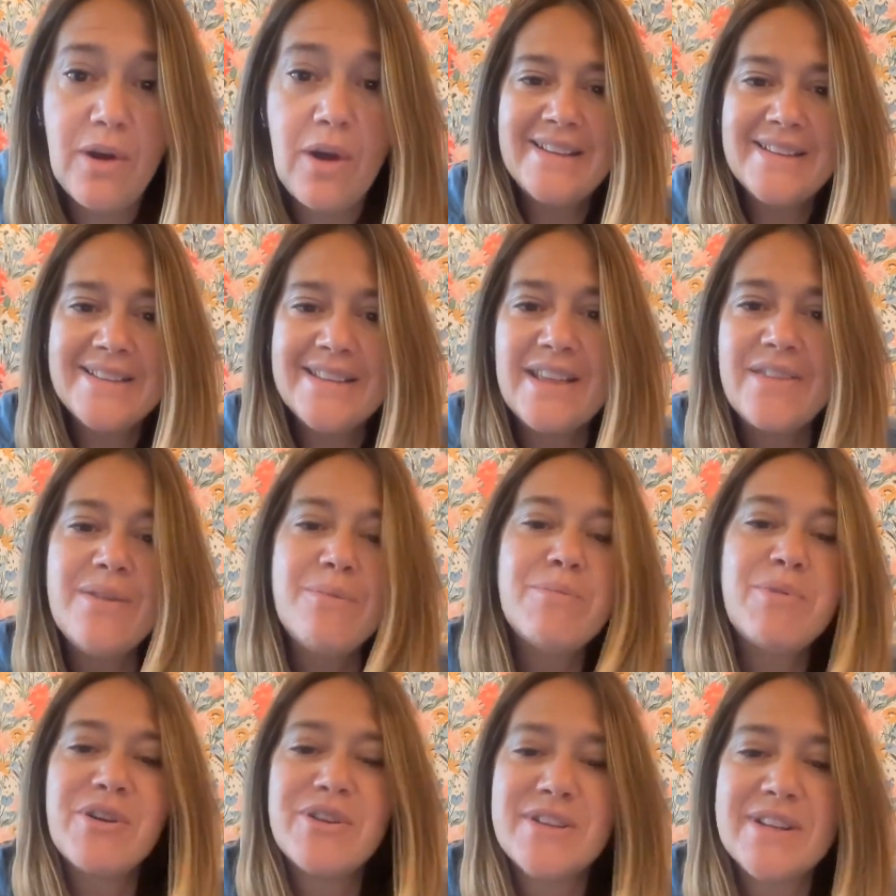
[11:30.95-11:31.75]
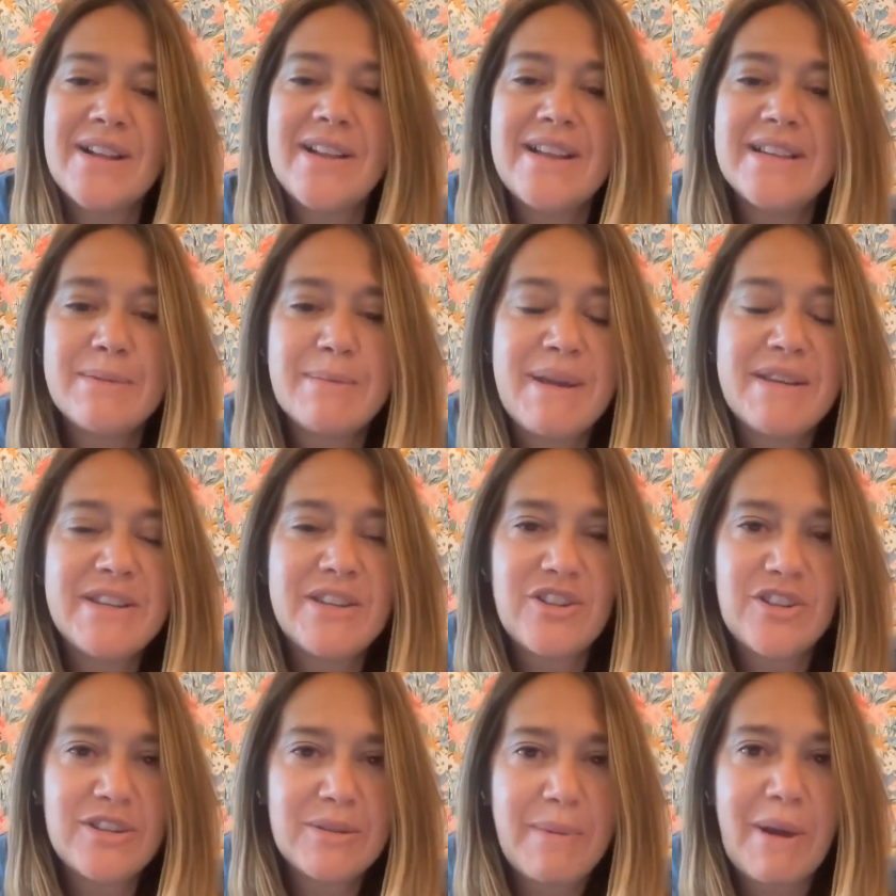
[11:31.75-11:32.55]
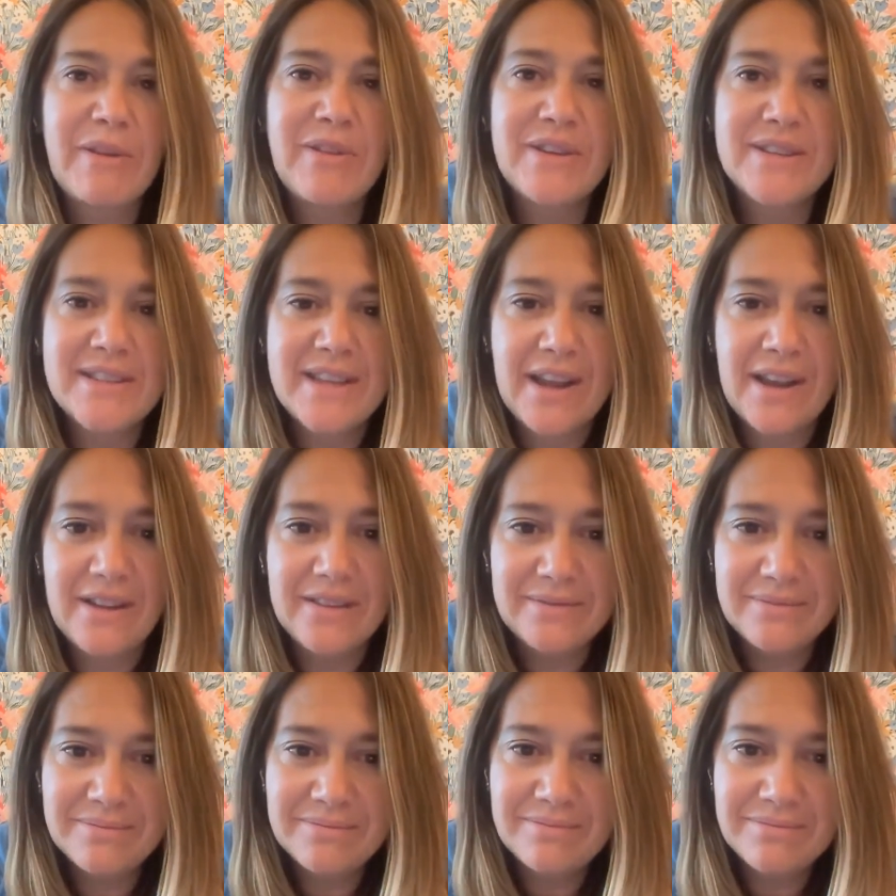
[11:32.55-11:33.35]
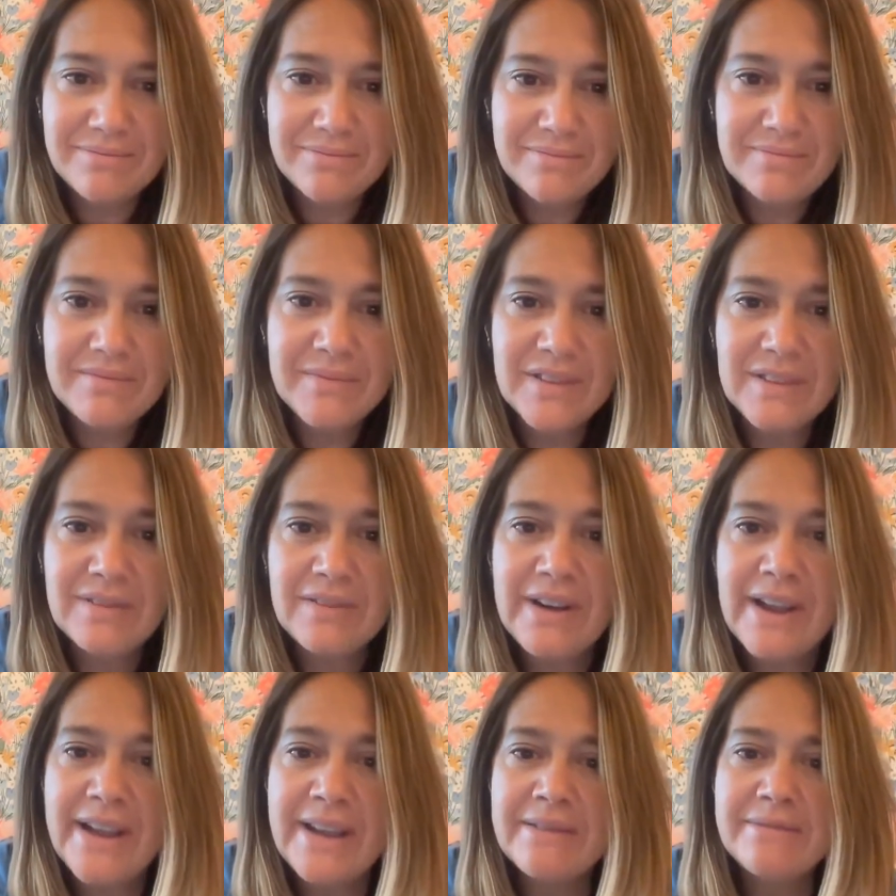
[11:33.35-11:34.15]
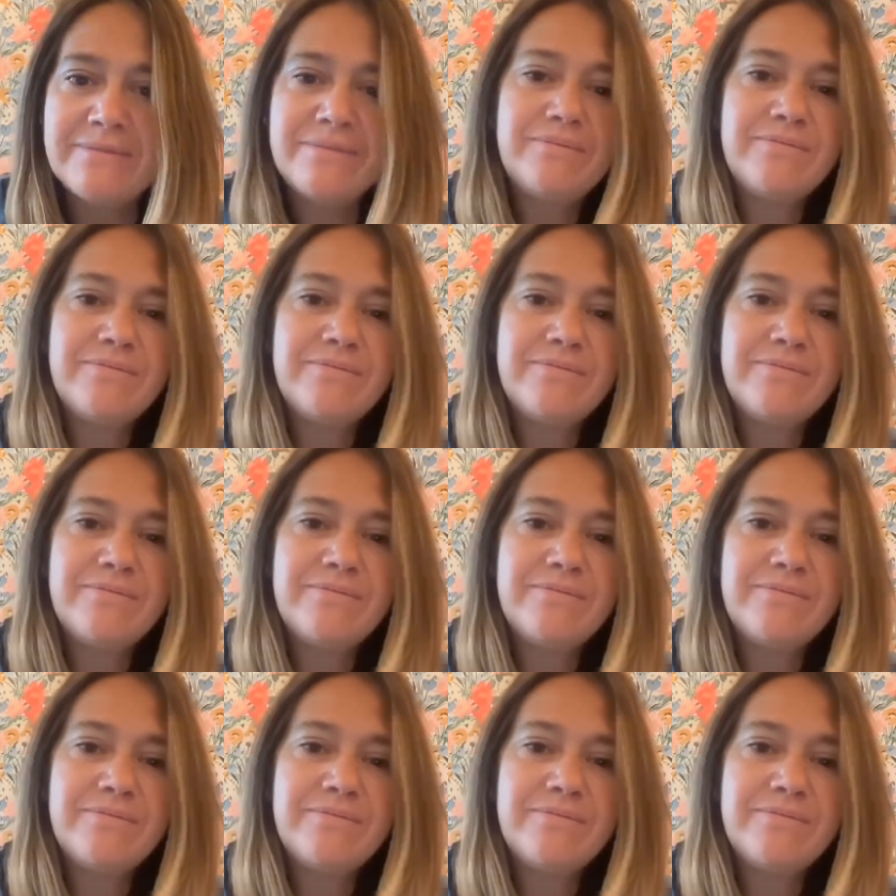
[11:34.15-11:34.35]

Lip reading: Send them personalized messages about the sale, right?